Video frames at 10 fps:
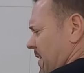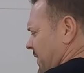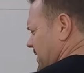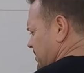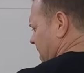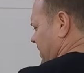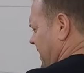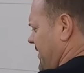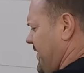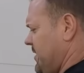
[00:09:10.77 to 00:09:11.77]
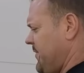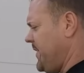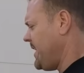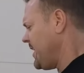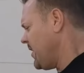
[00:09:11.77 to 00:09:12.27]
first, my very first
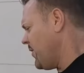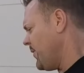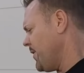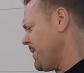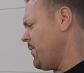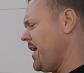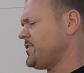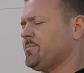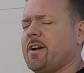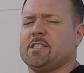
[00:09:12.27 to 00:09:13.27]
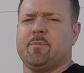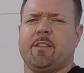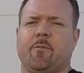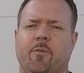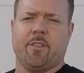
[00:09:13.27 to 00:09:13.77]
video where my wife surprised me
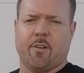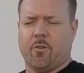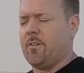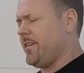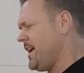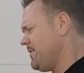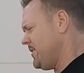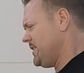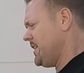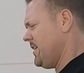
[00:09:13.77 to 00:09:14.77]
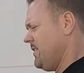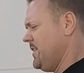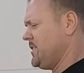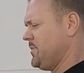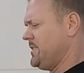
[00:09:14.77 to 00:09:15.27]
with the Corvette? You can tell
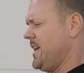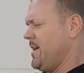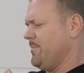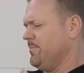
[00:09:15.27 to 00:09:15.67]
this was a